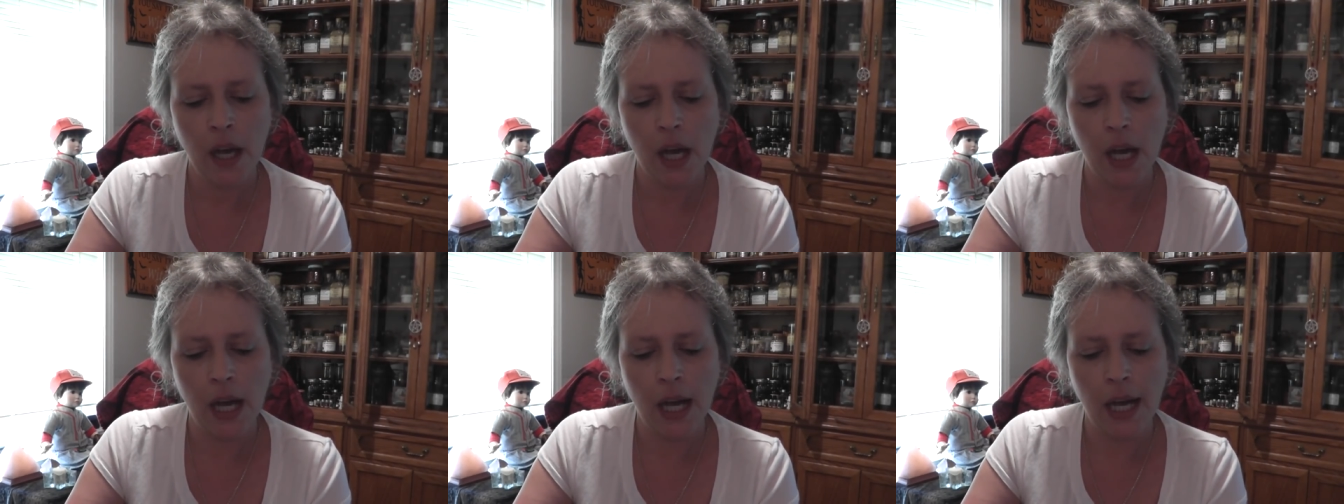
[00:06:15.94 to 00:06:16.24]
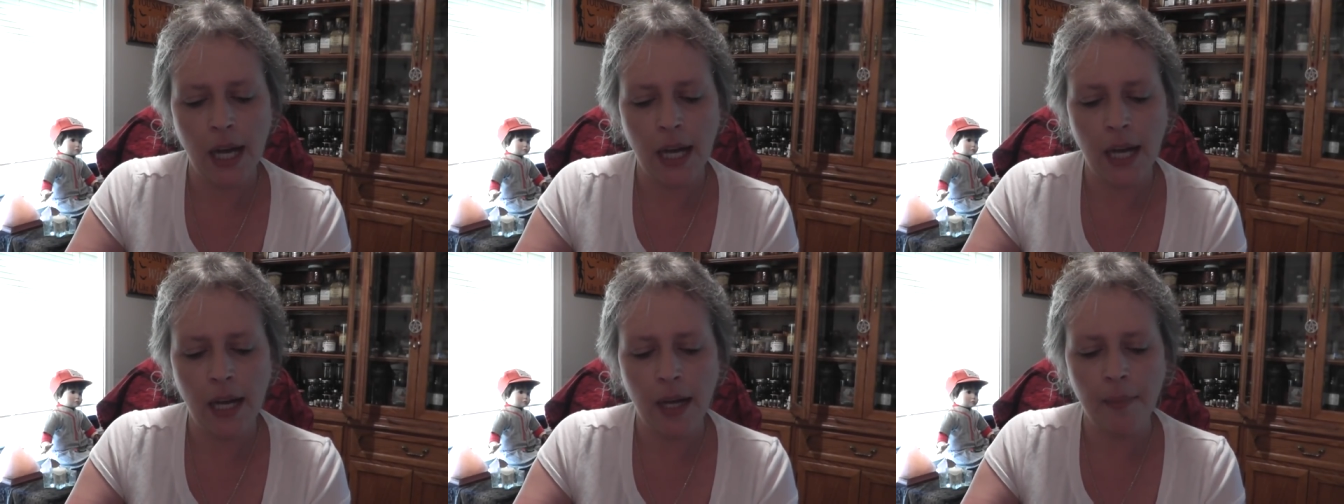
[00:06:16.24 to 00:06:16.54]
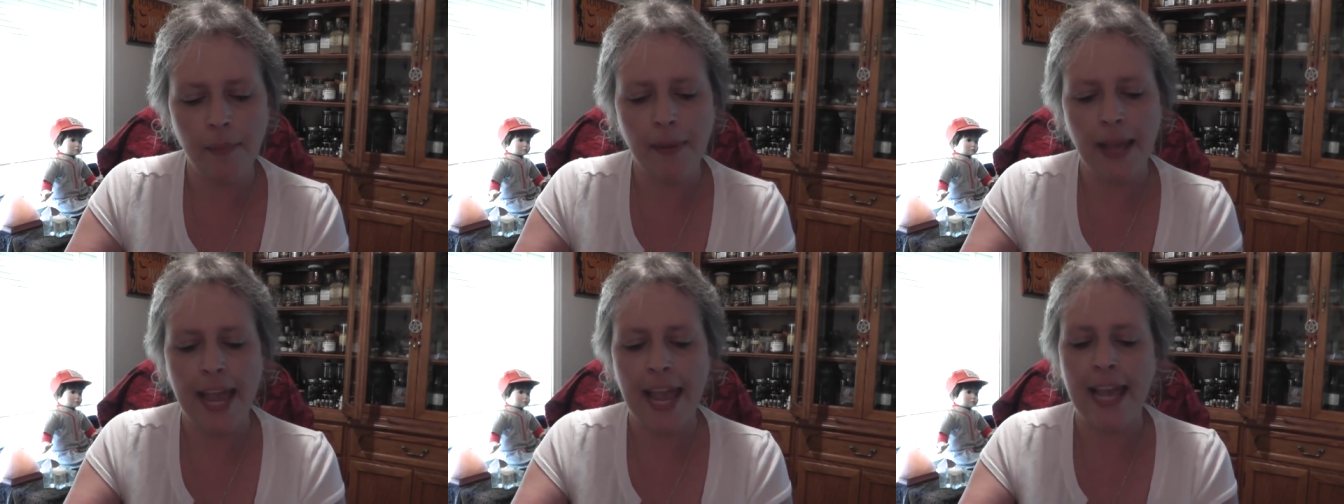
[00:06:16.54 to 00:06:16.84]

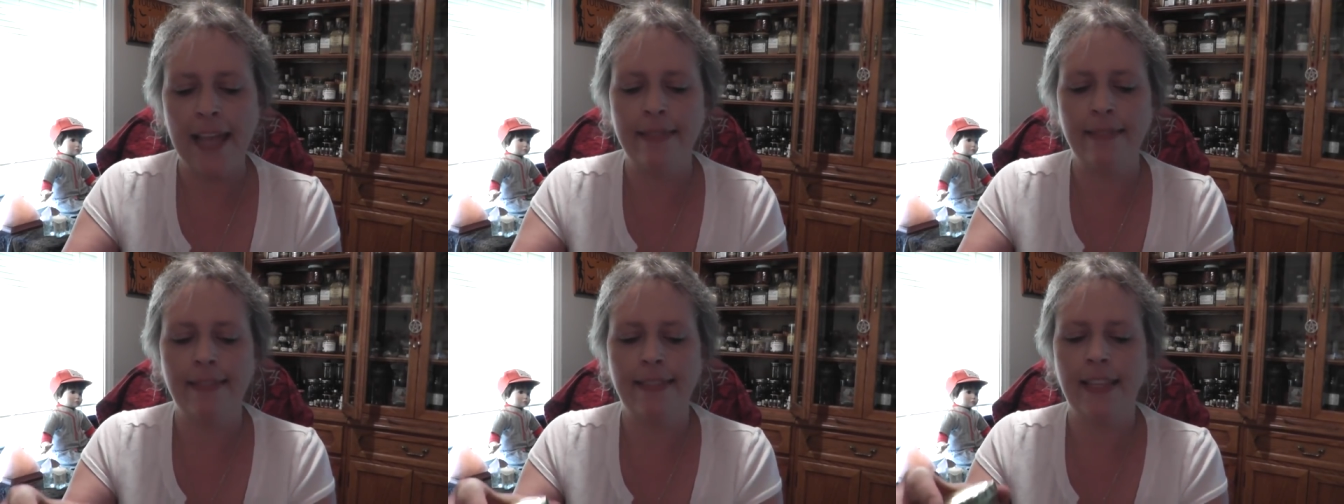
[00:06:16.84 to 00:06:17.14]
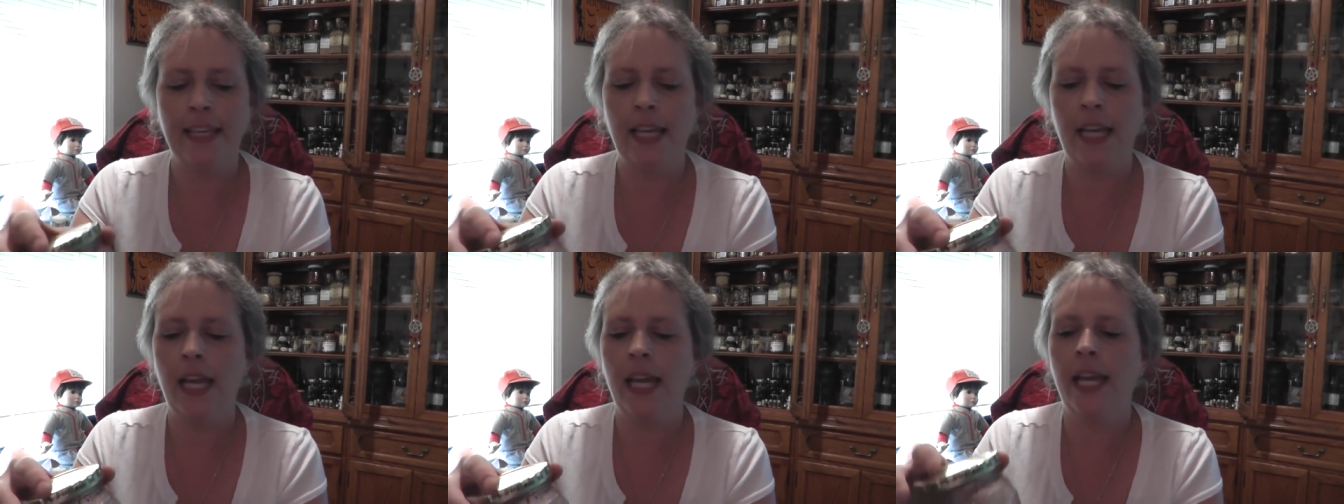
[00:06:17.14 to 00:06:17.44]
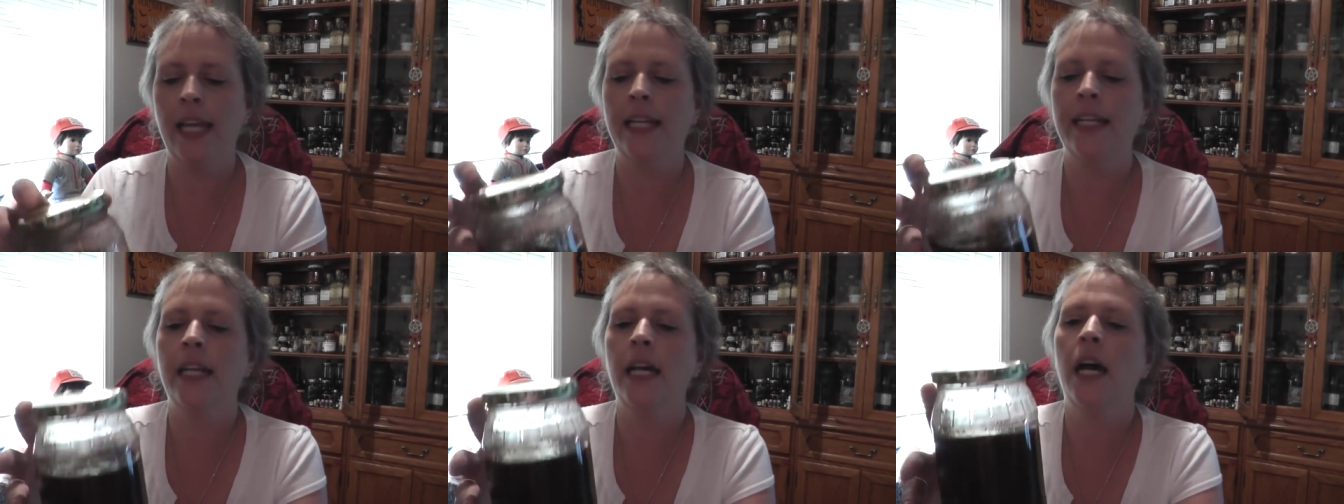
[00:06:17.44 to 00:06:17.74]
And
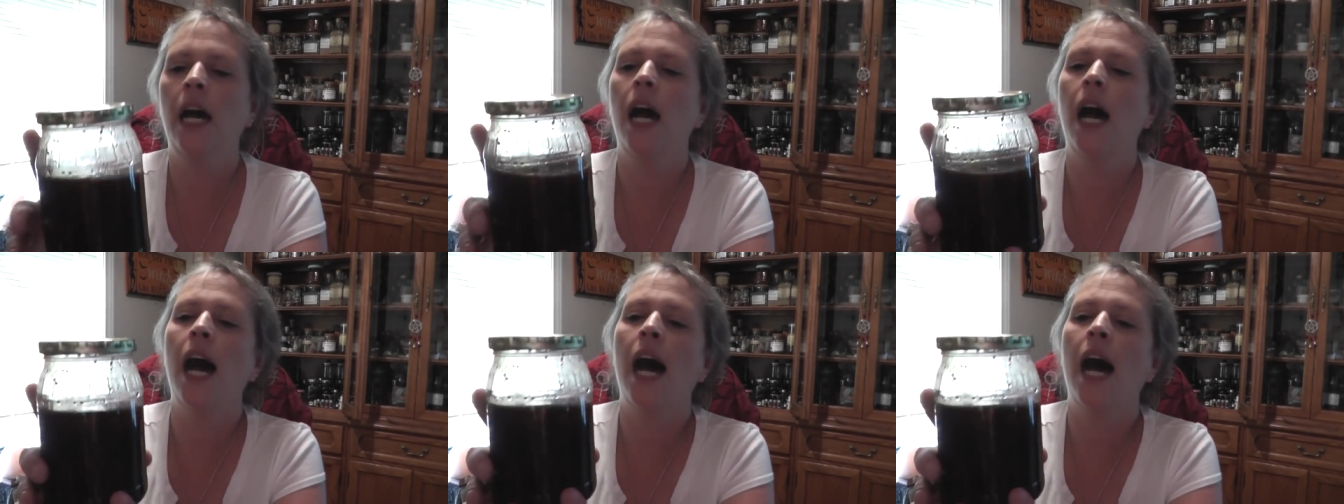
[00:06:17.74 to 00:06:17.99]
then